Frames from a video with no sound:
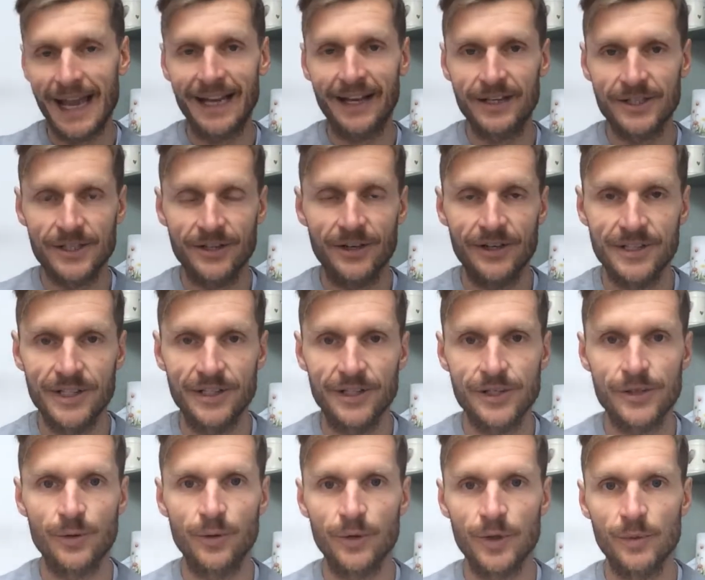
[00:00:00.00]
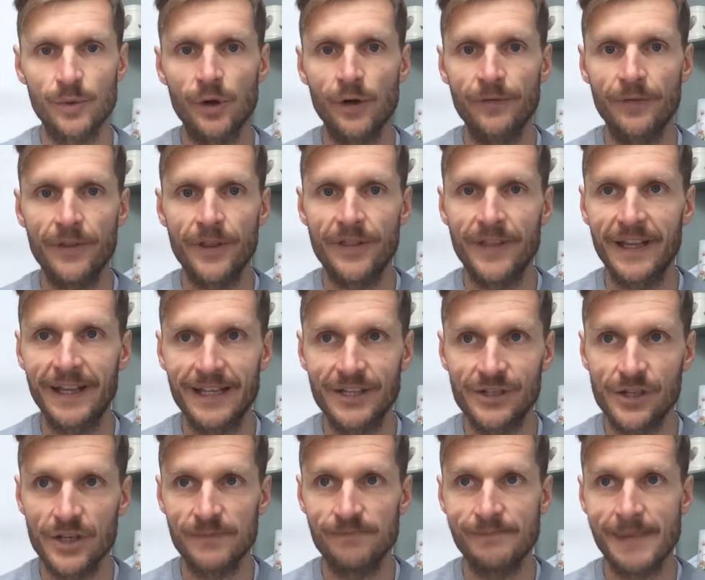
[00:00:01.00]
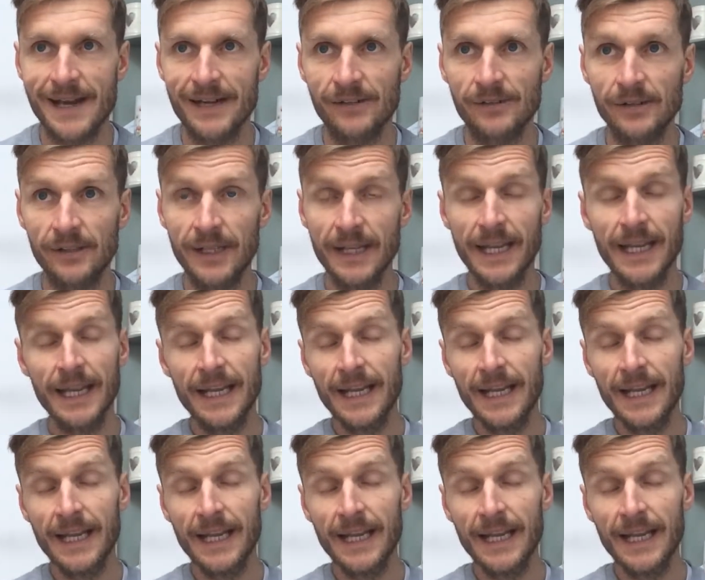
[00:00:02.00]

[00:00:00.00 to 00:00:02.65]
anxiety disorder will often think it's just mental.